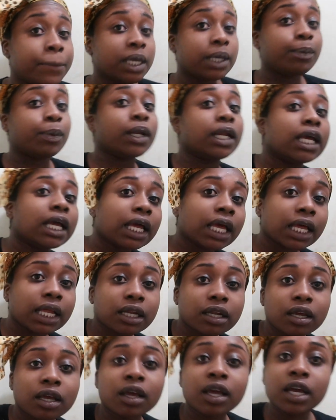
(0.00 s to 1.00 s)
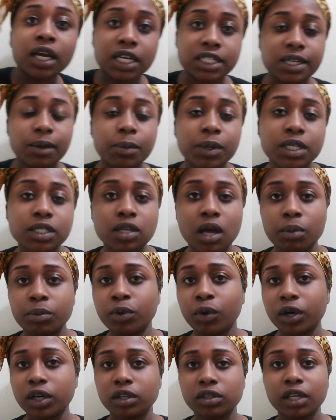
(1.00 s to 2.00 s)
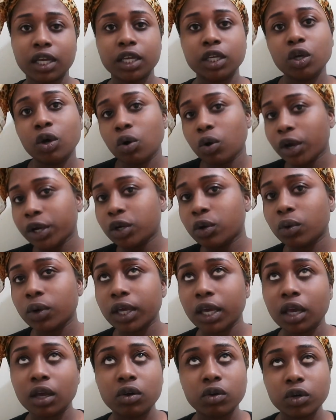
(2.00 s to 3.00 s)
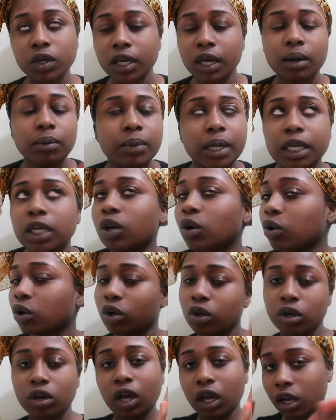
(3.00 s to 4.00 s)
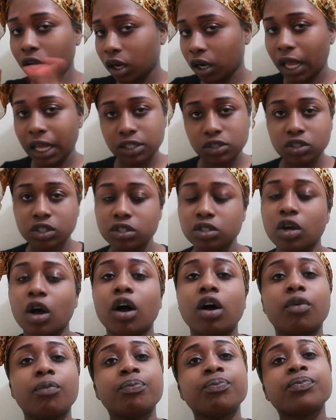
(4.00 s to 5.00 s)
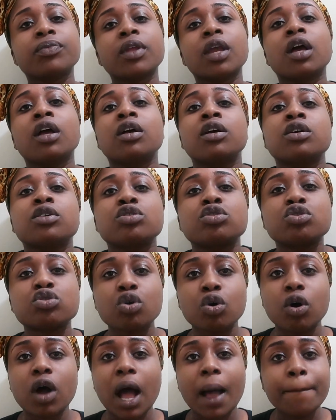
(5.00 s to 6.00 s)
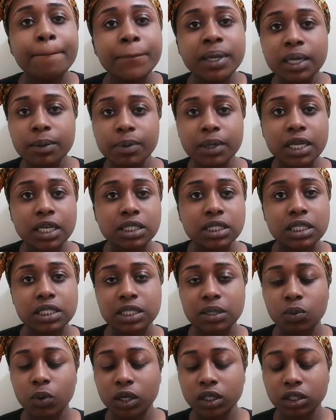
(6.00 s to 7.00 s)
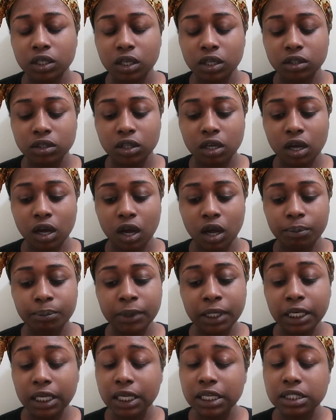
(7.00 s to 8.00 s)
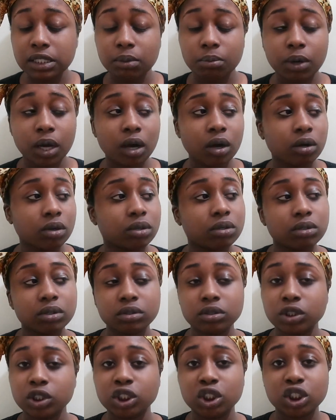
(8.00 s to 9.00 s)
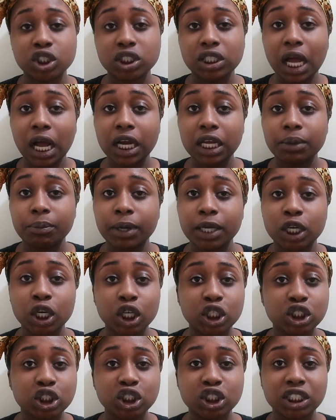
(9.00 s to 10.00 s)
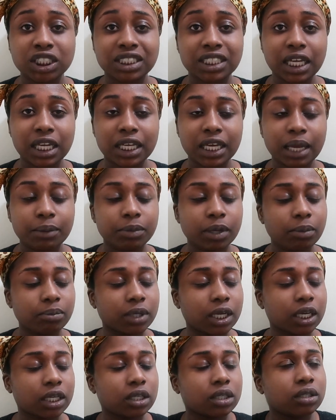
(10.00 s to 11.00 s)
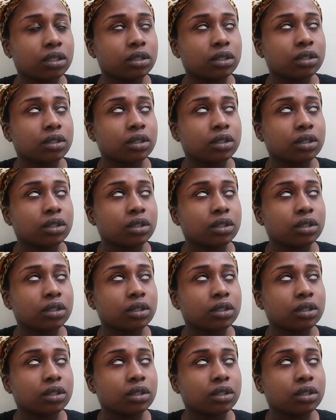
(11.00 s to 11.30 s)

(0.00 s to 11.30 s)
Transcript: peeping in, because everybody saw me running, like, "Yo, are you okay? Are you okay?" And I'm like, yo, I gotta answer this call. So I'm peeping in to see what the meeting is about. She's just talking in my ear. She's just yelling at me. I'm like,